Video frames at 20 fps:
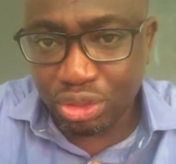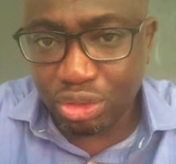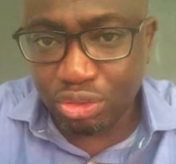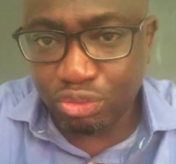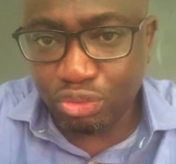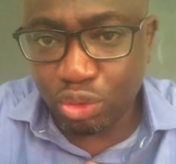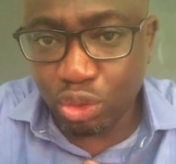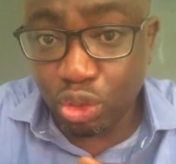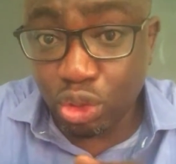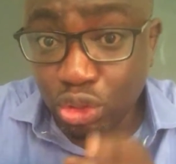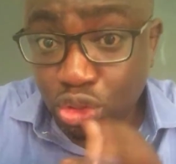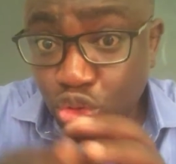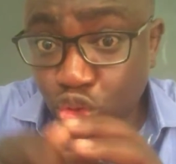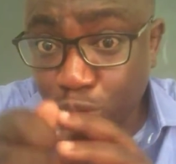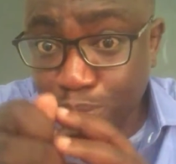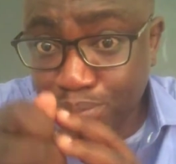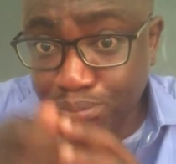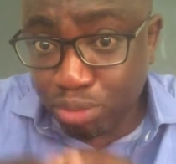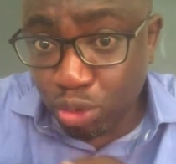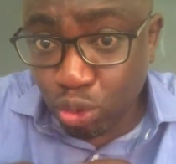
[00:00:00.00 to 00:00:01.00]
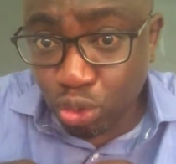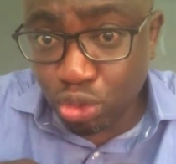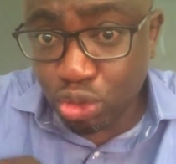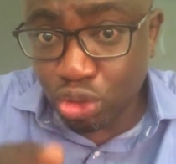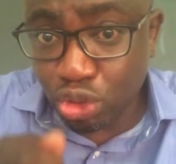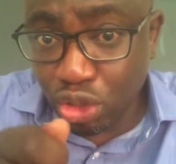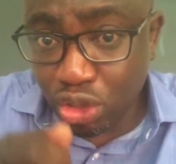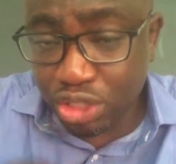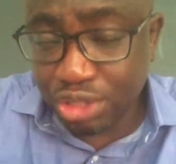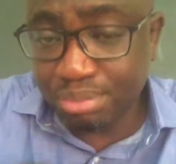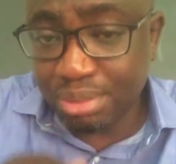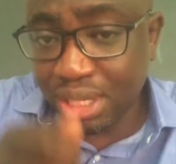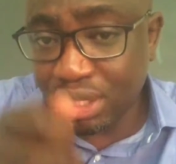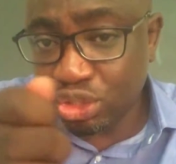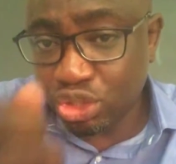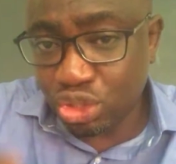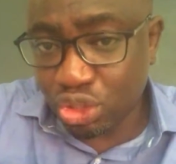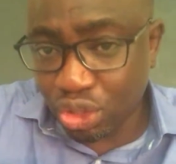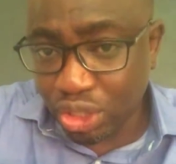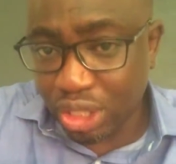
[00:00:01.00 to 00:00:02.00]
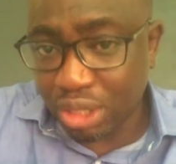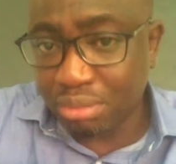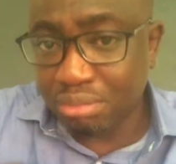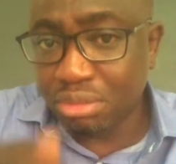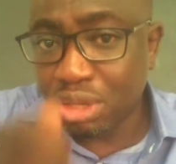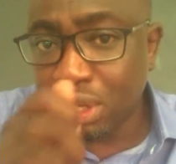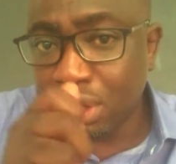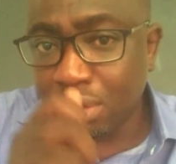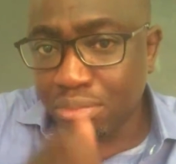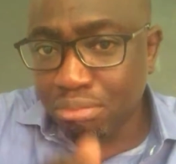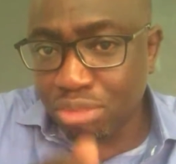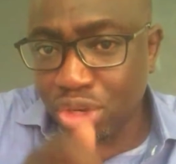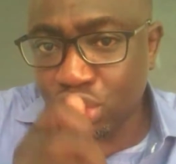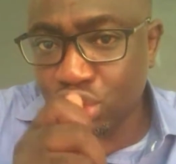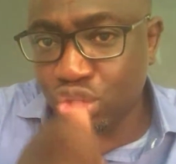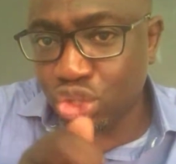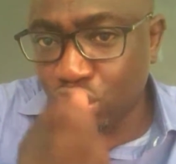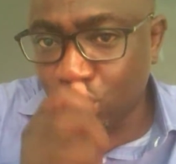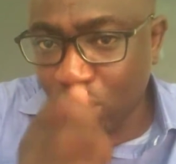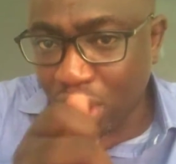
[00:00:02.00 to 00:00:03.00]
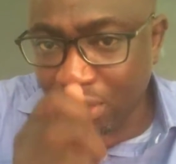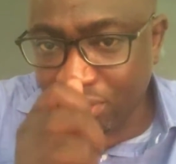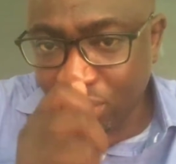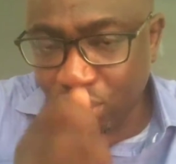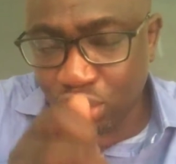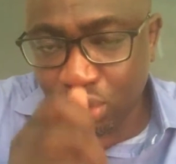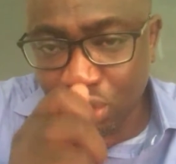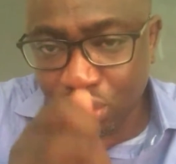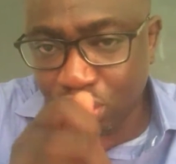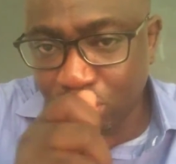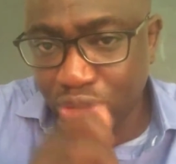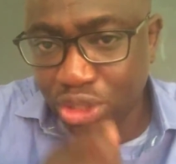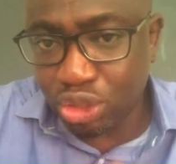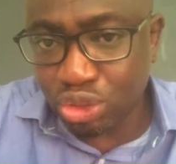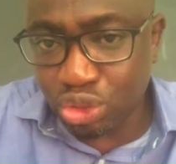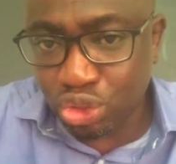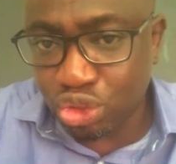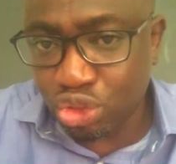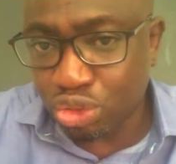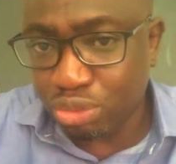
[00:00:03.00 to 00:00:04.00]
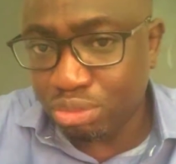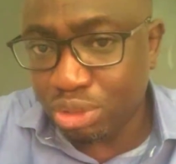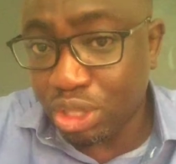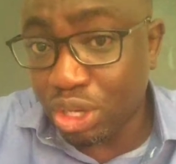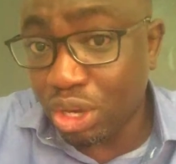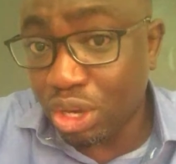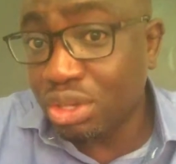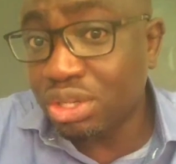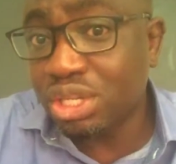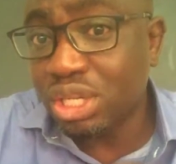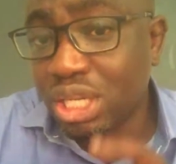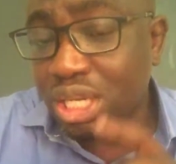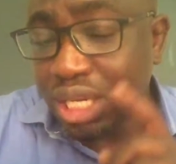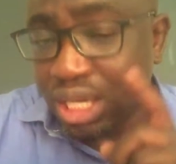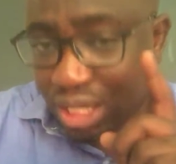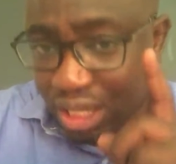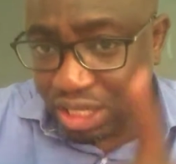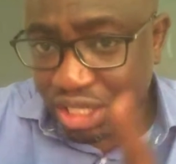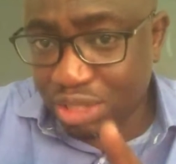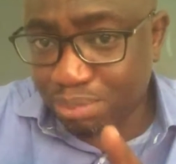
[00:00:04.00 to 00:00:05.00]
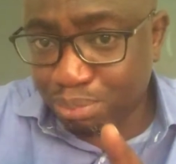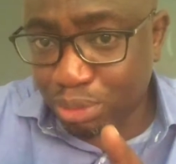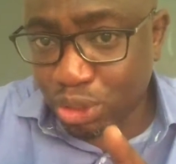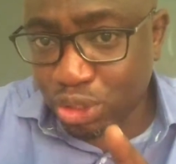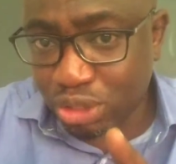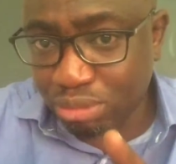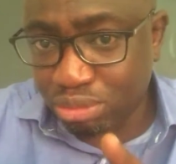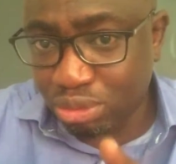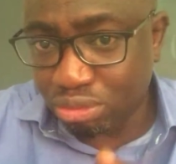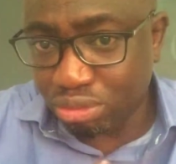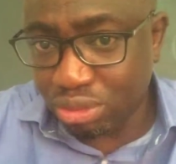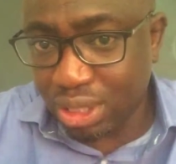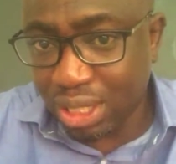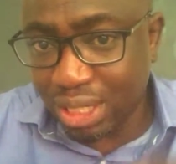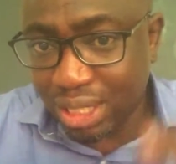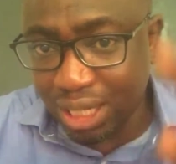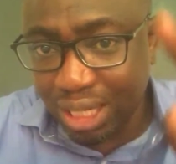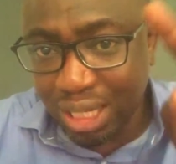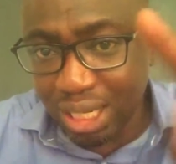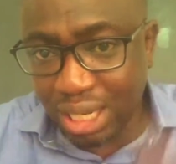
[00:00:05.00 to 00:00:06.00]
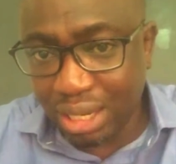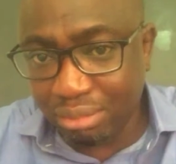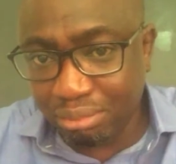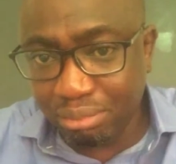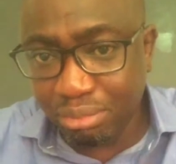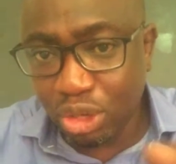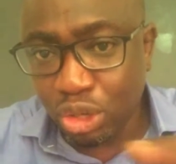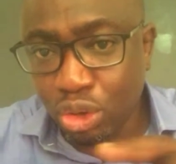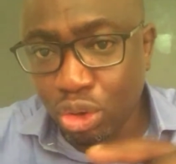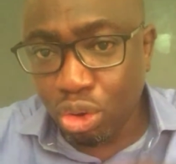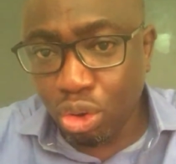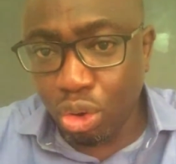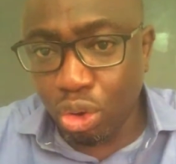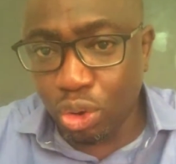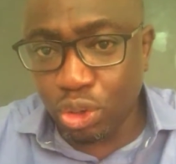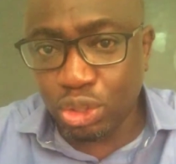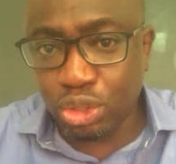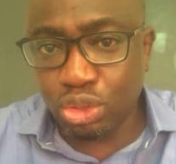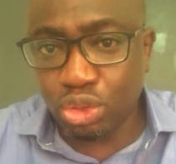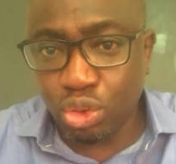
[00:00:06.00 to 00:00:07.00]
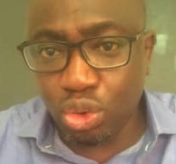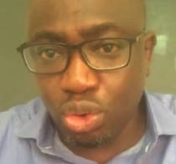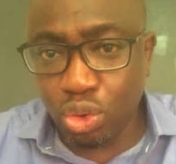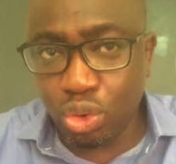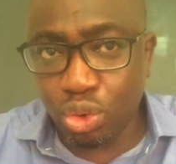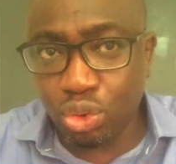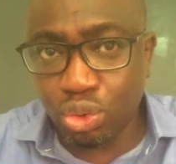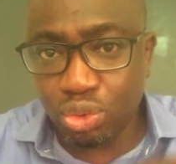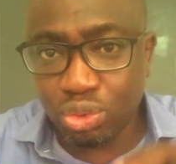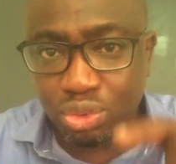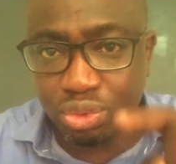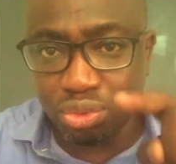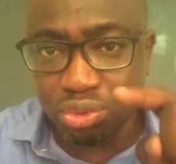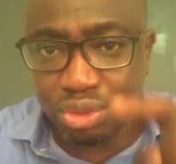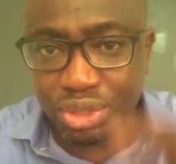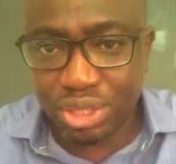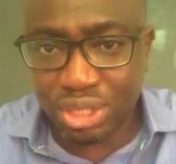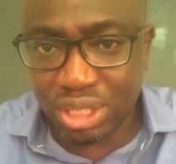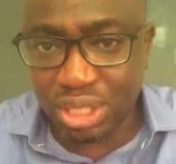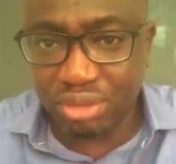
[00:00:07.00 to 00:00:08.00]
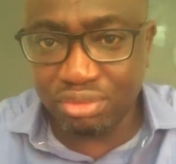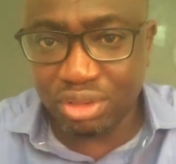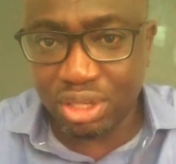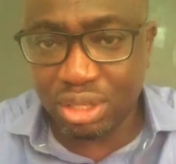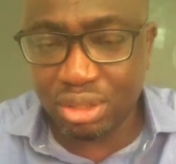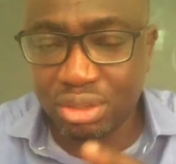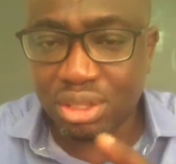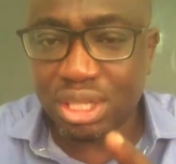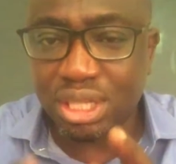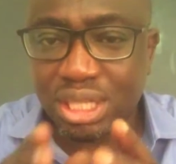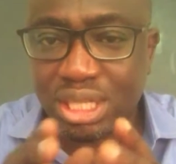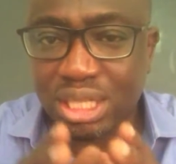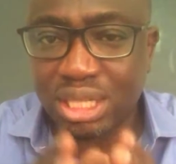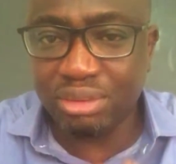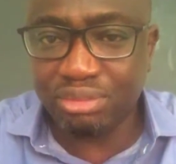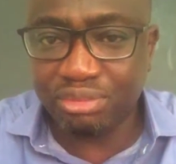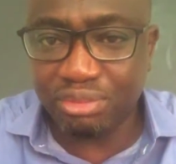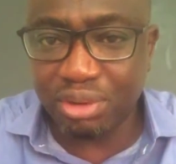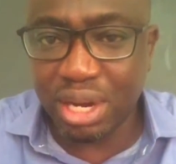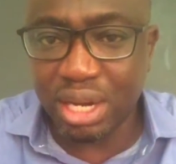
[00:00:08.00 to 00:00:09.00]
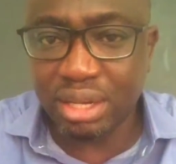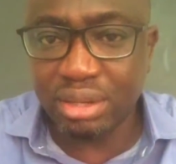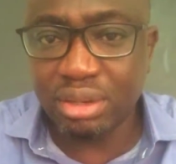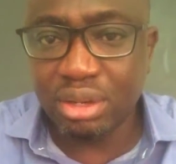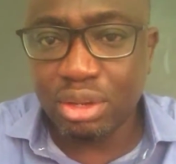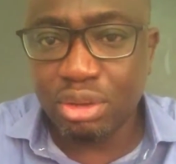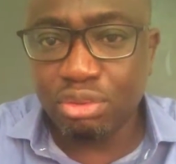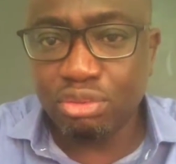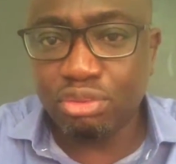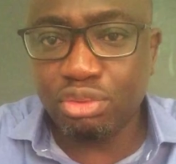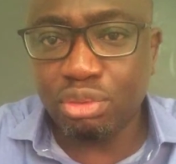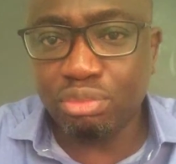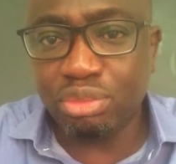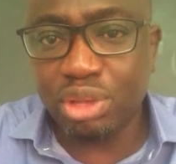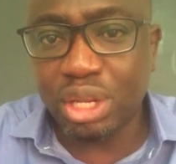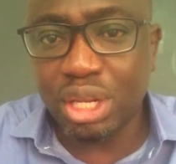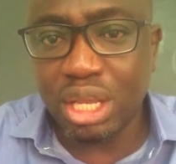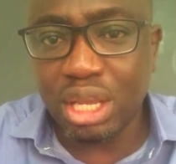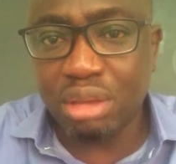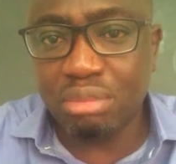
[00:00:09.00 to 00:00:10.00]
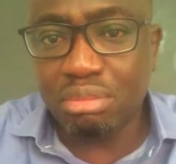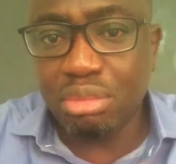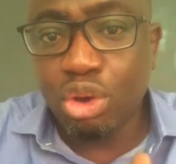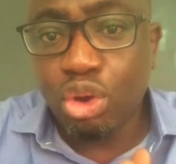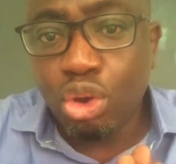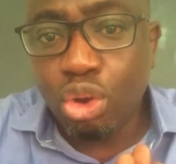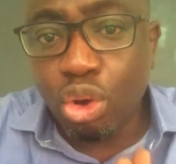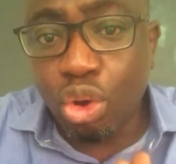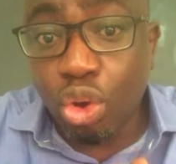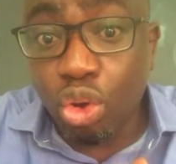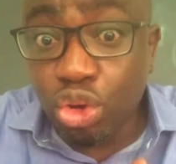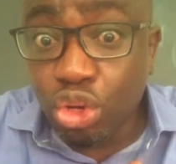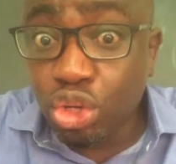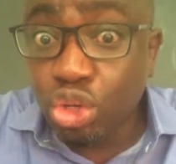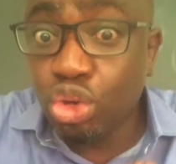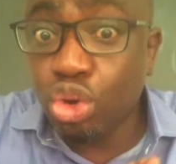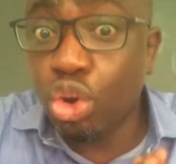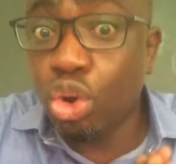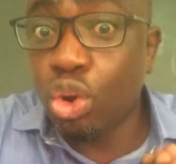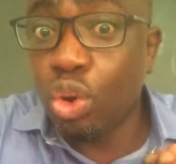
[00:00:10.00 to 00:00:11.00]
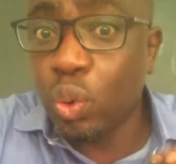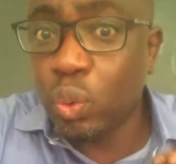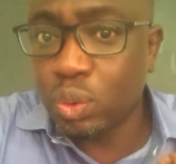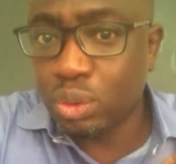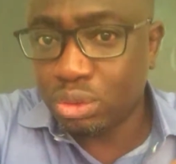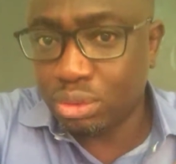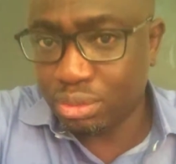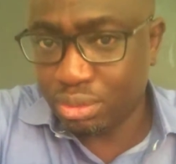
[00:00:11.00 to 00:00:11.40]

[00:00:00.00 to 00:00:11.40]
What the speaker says: If you're going to put your husband's surname, make sure you have a document to show, because it's possible that the name on your CV is different from the name on your